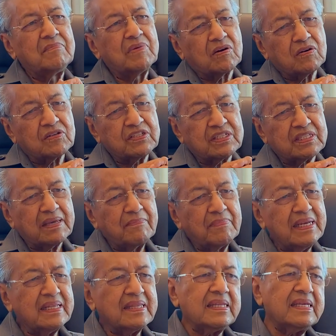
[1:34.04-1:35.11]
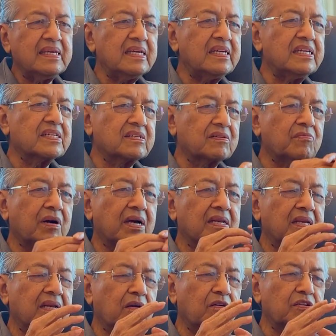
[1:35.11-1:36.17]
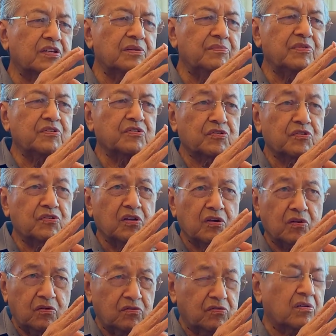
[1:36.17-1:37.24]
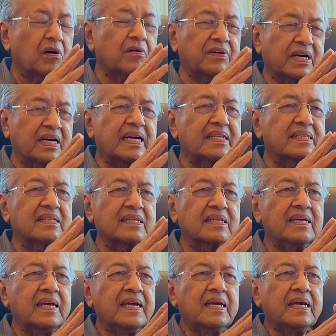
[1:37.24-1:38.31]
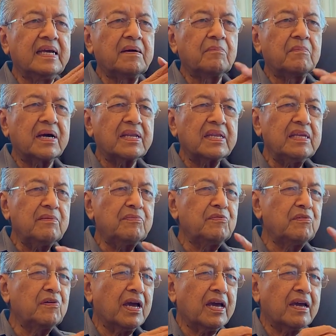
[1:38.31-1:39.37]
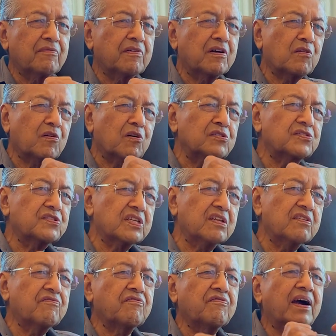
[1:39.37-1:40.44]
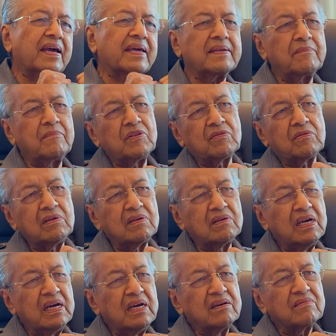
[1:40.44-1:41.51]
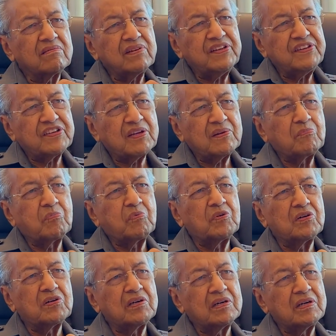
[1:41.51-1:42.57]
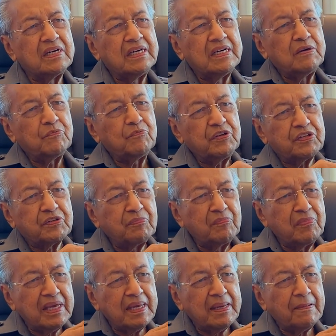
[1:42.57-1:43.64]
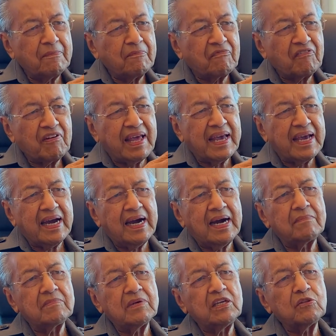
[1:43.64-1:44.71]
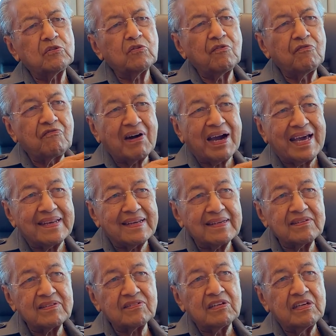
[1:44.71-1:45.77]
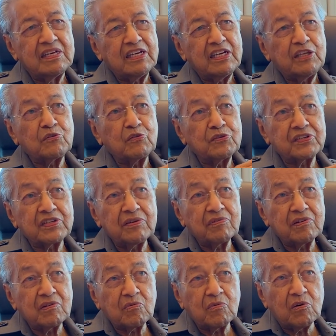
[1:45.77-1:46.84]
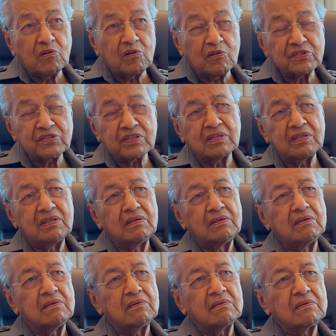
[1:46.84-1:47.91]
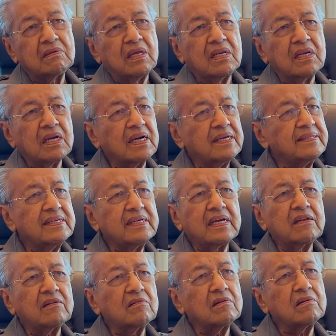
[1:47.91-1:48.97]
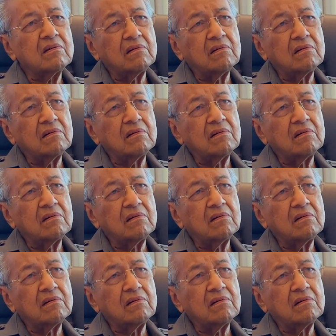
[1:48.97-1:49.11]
Because stability is what contributes to the growth of the country. But if you have a constant fight between rich and poor, which may flare up into violence, into civil wars, then the country cannot